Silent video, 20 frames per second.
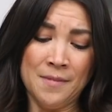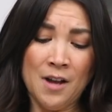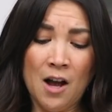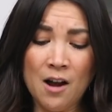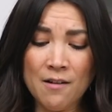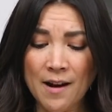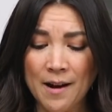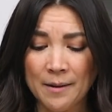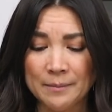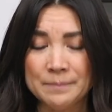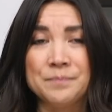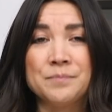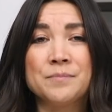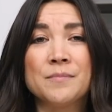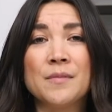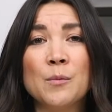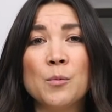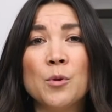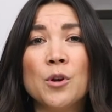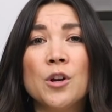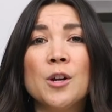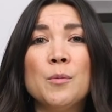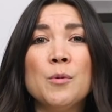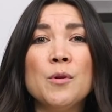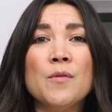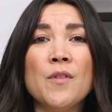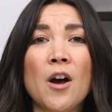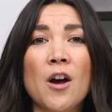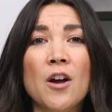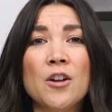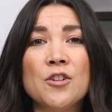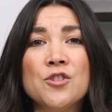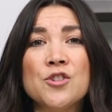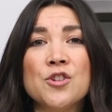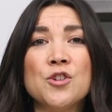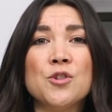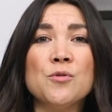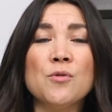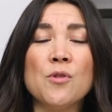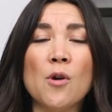All right, we're gonna move on to